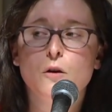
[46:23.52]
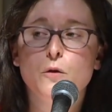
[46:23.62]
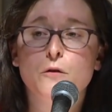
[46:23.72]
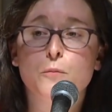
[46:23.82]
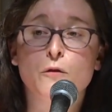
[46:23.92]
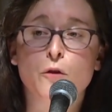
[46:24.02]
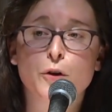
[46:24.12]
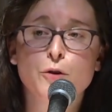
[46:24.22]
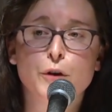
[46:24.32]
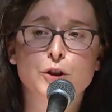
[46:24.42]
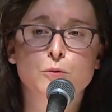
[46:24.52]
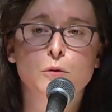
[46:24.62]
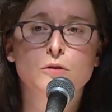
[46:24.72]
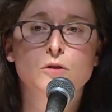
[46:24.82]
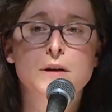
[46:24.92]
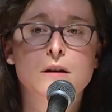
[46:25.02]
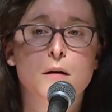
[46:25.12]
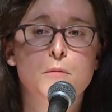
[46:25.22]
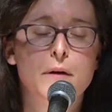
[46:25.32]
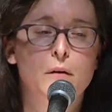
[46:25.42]
We have perverted ritual to
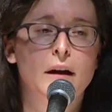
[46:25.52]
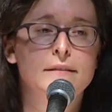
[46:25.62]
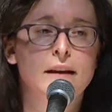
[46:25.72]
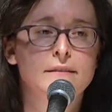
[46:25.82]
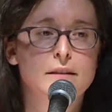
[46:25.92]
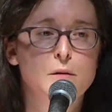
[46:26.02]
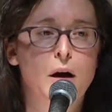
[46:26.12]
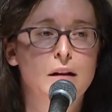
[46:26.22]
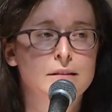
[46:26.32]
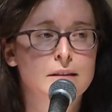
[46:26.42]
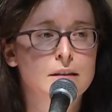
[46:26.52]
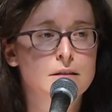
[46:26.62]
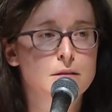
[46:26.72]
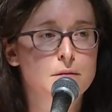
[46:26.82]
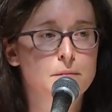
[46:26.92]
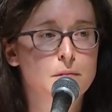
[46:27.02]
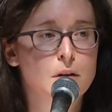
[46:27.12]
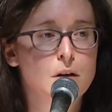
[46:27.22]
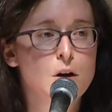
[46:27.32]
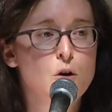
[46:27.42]
become about identity politics.
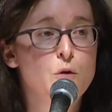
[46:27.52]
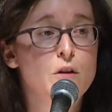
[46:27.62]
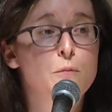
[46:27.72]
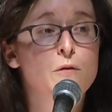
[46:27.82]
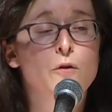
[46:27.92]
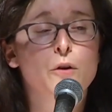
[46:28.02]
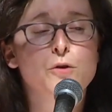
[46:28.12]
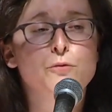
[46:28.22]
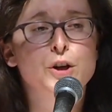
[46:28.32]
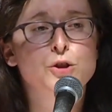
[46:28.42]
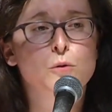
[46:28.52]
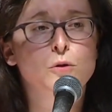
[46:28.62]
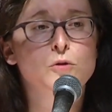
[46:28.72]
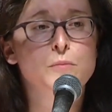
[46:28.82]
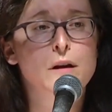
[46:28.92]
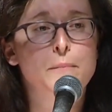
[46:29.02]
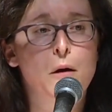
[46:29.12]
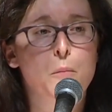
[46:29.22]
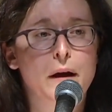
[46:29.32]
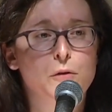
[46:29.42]
We have perverted ritual to be
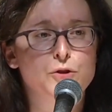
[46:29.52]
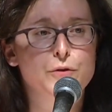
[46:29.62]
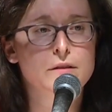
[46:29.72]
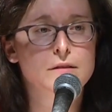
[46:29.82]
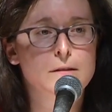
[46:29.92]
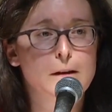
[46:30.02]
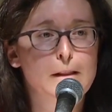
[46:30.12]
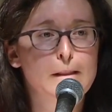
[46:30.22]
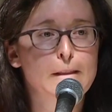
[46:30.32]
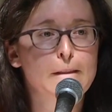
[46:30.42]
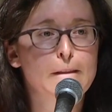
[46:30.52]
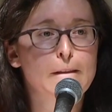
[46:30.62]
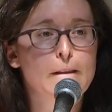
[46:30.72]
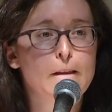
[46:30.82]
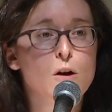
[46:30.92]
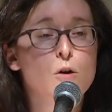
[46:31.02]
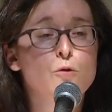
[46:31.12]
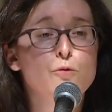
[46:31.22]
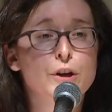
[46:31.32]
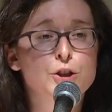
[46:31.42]
about boundaries.
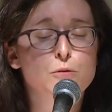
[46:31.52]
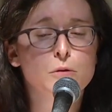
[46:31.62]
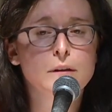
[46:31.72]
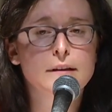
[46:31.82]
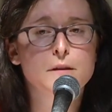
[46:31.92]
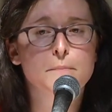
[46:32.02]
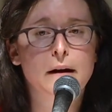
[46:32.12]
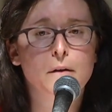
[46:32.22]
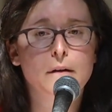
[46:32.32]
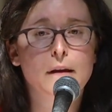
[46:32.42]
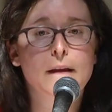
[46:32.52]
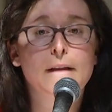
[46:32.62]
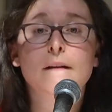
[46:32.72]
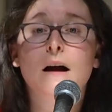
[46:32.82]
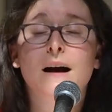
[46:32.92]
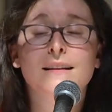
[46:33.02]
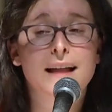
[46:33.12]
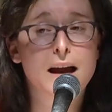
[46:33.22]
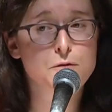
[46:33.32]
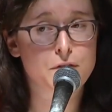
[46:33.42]
Ritual is about a
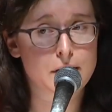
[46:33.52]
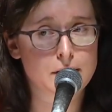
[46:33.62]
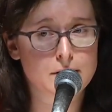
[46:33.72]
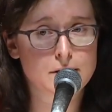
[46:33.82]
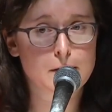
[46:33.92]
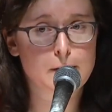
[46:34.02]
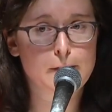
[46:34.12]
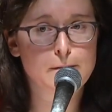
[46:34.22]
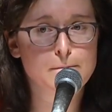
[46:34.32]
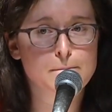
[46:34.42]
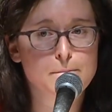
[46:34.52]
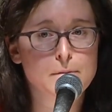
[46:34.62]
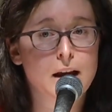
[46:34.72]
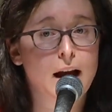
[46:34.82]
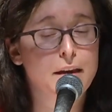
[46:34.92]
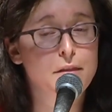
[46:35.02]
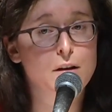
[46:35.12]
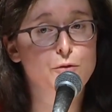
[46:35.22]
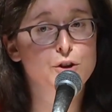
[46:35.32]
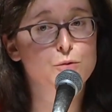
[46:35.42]
lot of things. I
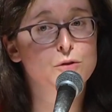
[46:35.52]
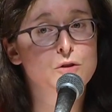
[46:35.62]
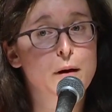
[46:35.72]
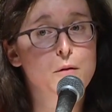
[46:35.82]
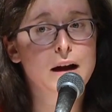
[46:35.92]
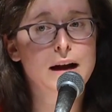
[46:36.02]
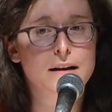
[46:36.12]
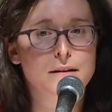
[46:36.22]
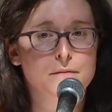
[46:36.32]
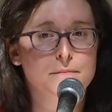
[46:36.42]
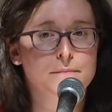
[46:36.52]
think ritual is about God.